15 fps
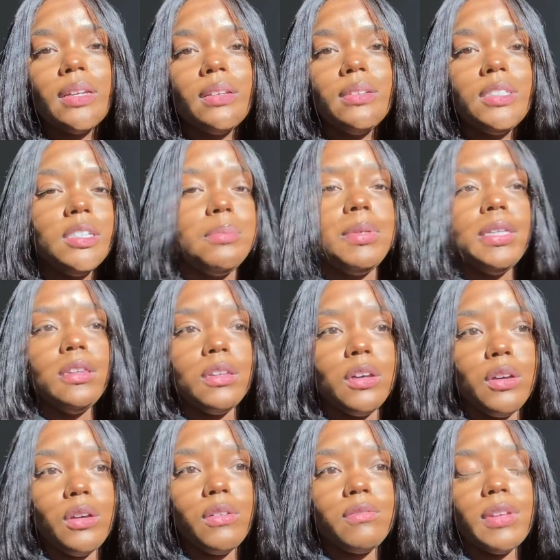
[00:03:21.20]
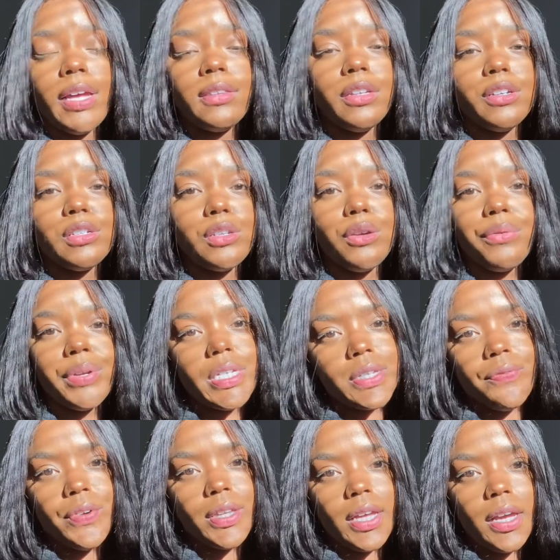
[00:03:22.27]
to be loved. Like, there's no reason for
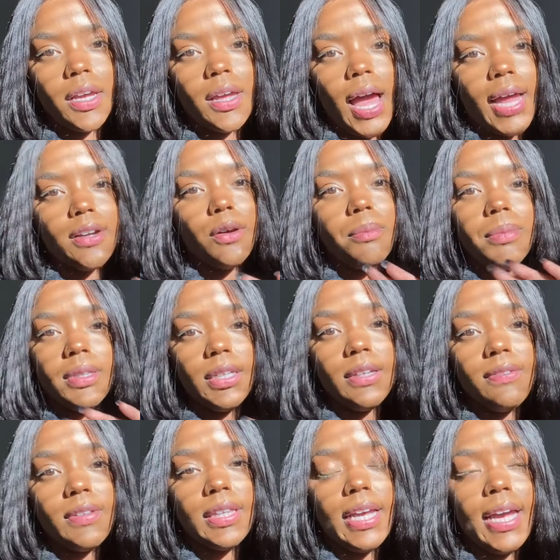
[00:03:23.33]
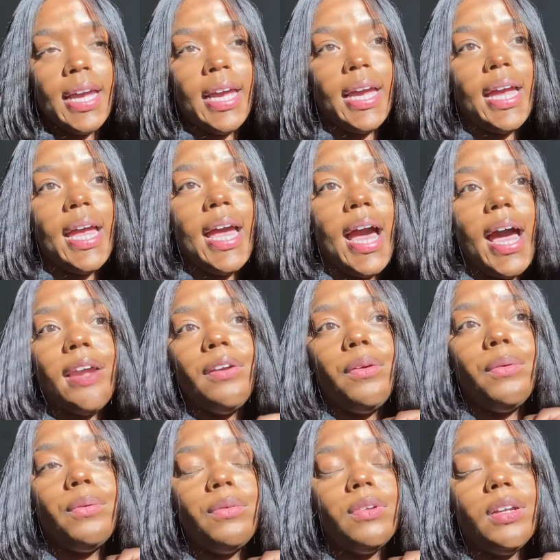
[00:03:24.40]
that. I don't believe in that.
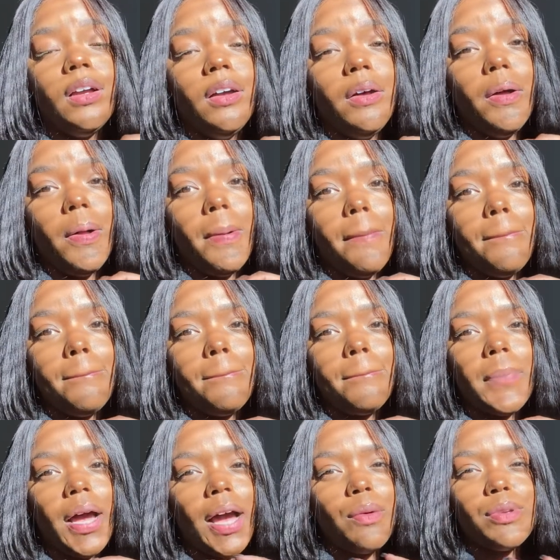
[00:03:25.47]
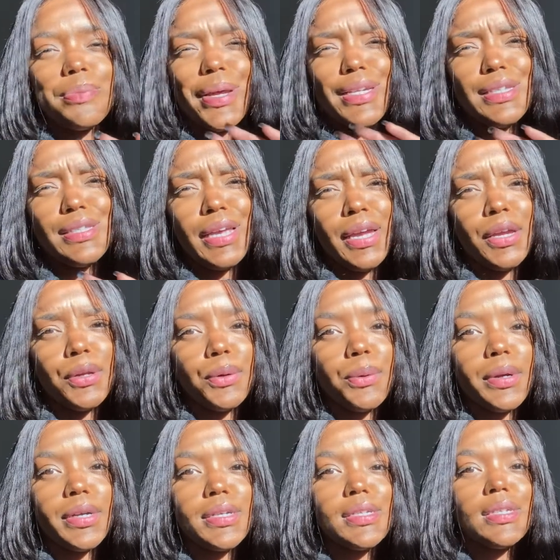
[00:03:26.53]
I was about to say
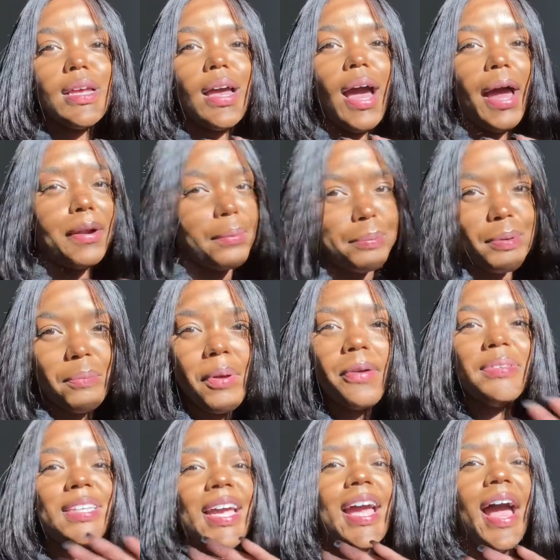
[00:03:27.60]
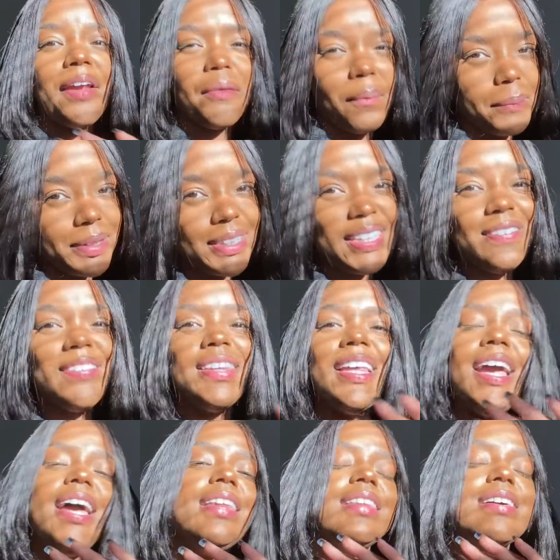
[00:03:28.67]
endorse. I don't promote that. I don't believe in
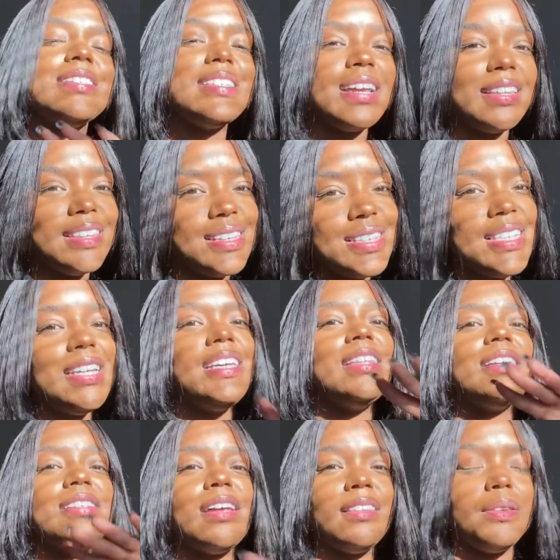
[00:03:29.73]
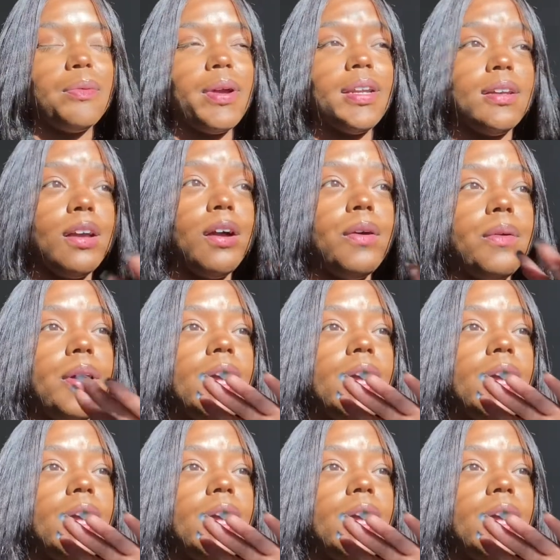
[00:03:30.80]
that. That's not the tea. That's not the way to go.